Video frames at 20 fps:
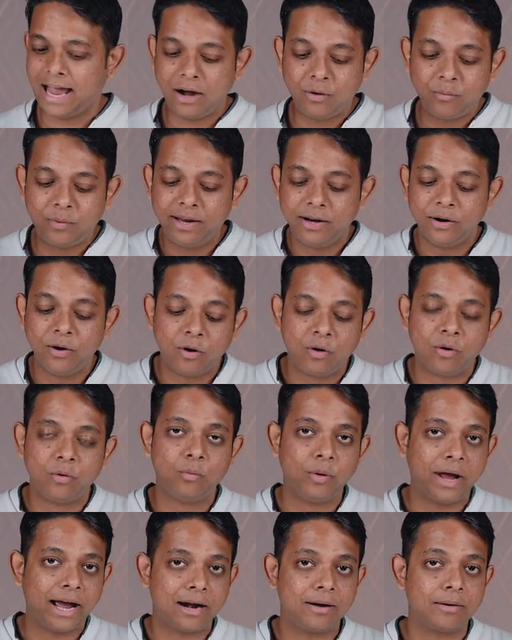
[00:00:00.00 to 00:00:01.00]
And we know
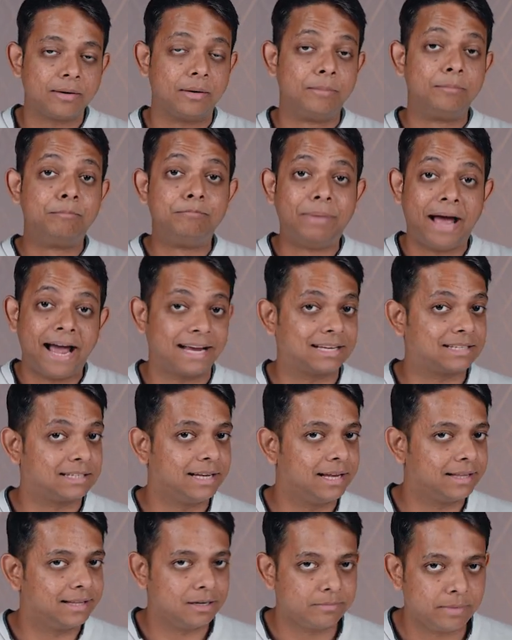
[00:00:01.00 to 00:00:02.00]
where
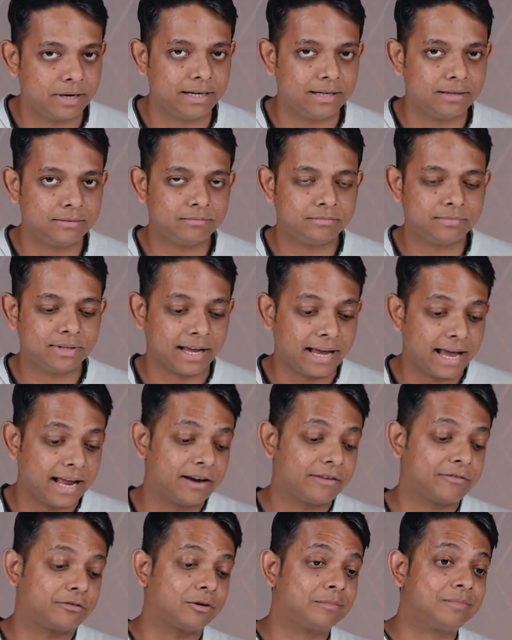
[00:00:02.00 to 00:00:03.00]
banks get their money. They
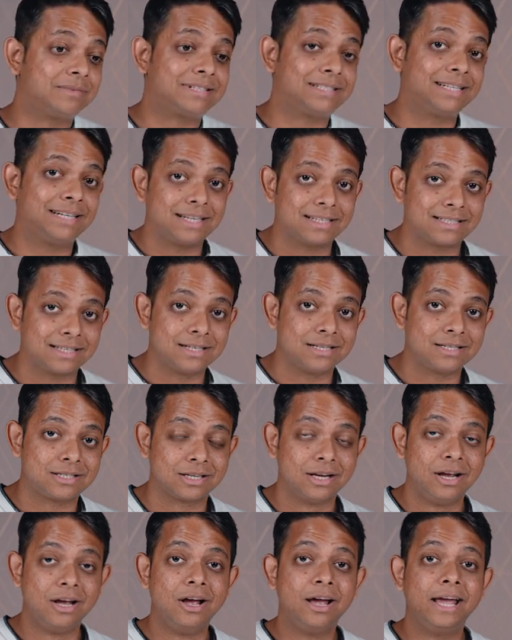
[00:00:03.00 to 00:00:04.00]
get it from
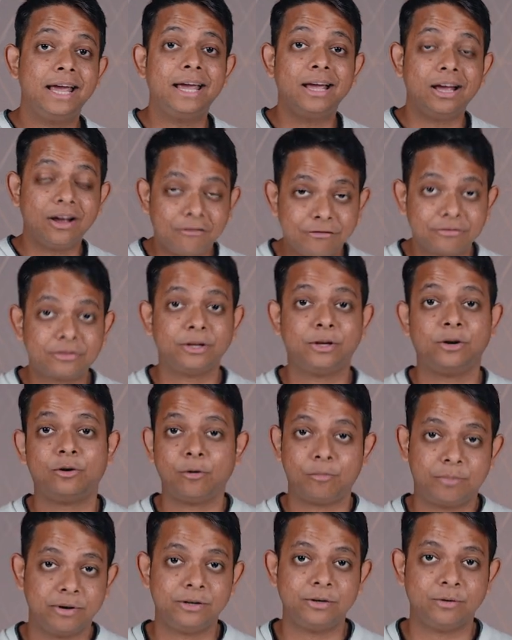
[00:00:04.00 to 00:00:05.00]
citizens of the
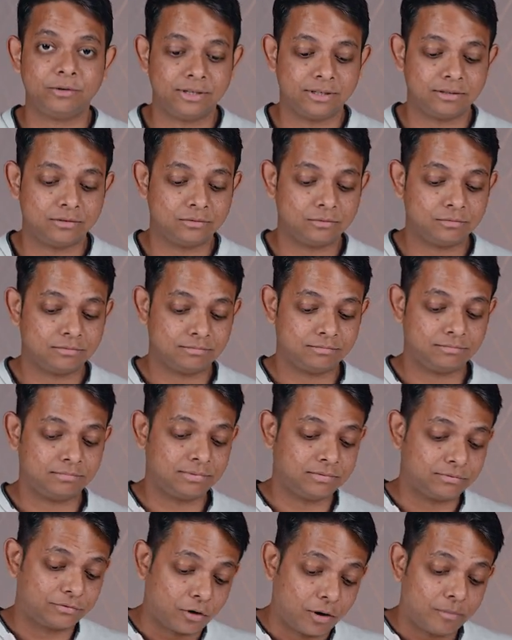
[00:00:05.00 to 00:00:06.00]
European Union
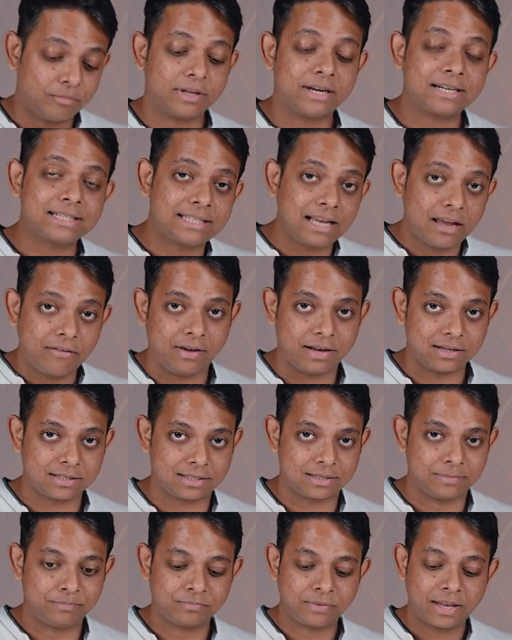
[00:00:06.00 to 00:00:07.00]
from their
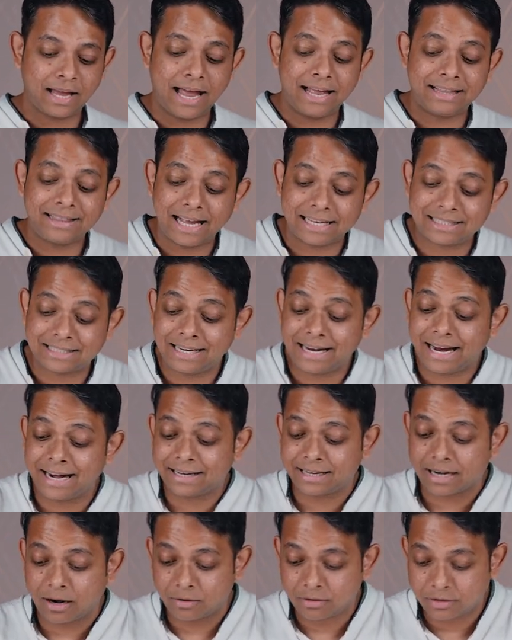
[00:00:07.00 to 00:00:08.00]
savings. And that's
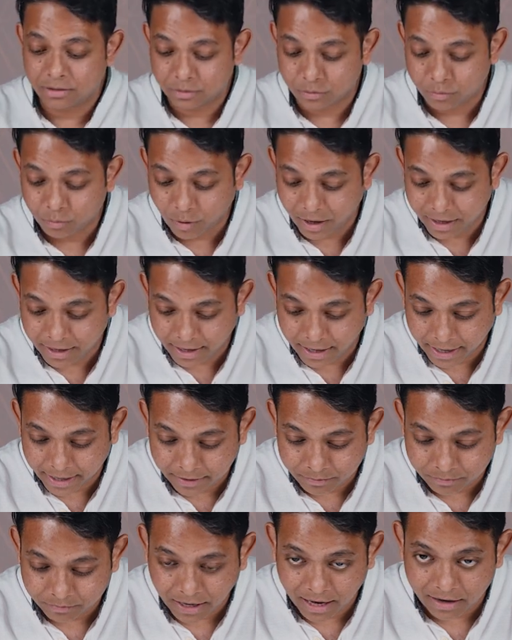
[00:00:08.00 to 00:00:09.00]
lent out to one
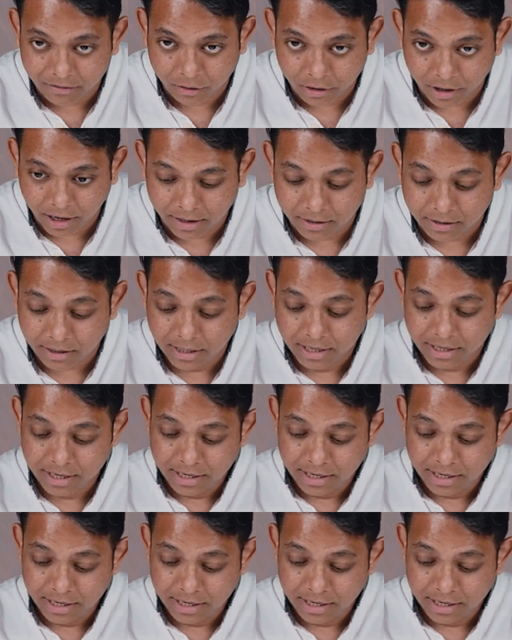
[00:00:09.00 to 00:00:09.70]
guy, Evergrande.